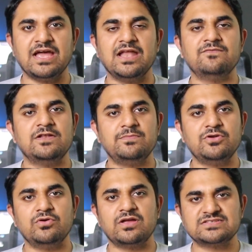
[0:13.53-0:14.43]
and we'll be
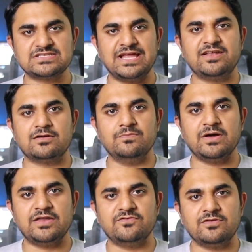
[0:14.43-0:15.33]
doing a slight
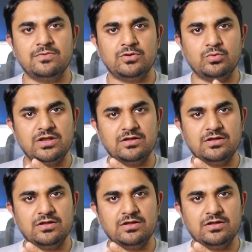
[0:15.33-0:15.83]
comparison between